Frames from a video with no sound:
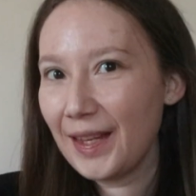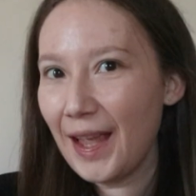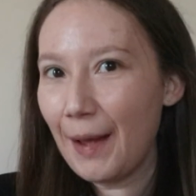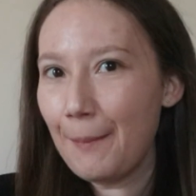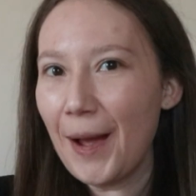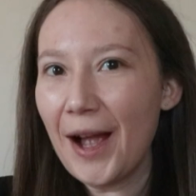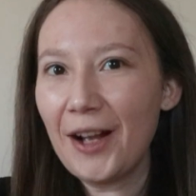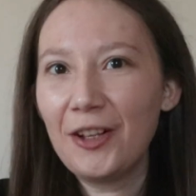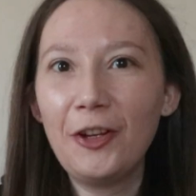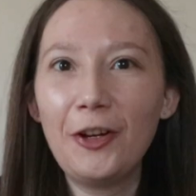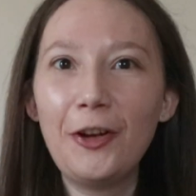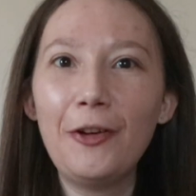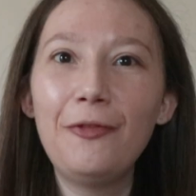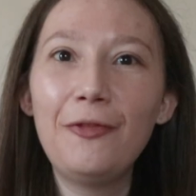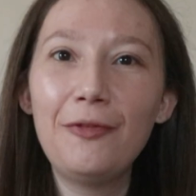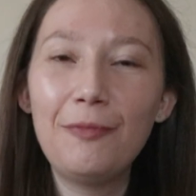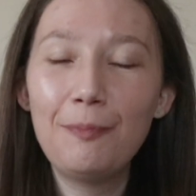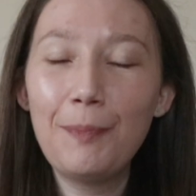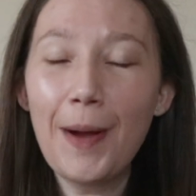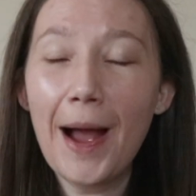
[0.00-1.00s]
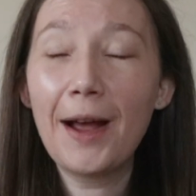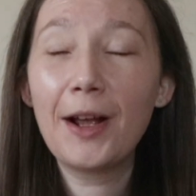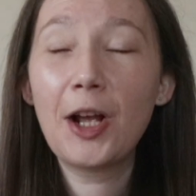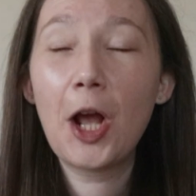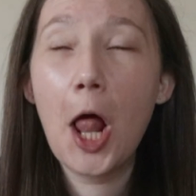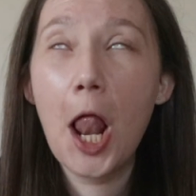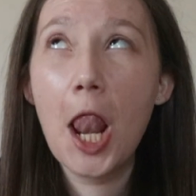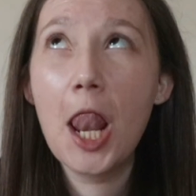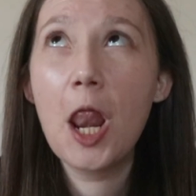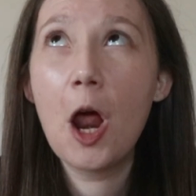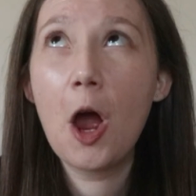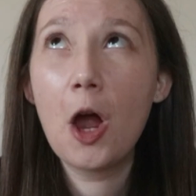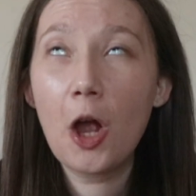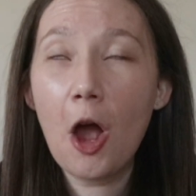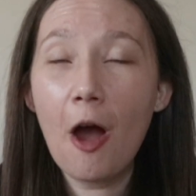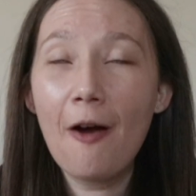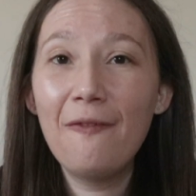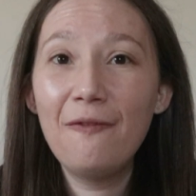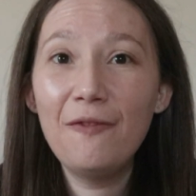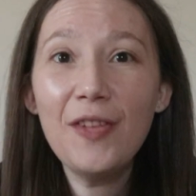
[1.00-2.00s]
a backlog
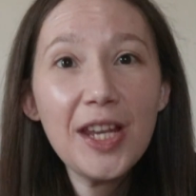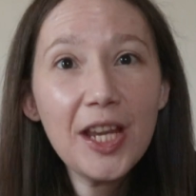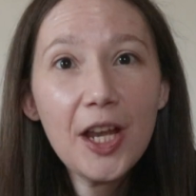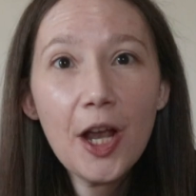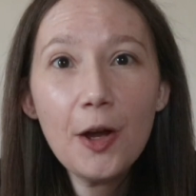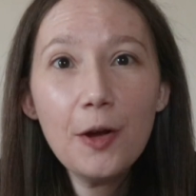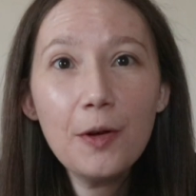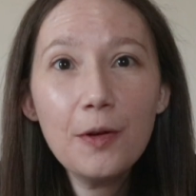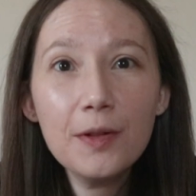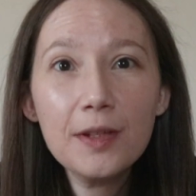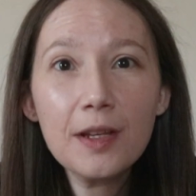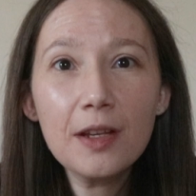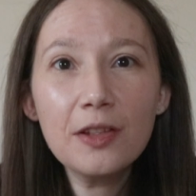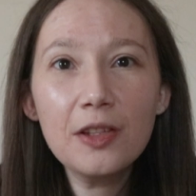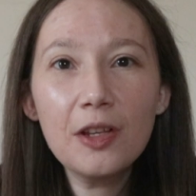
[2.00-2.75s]
of videos,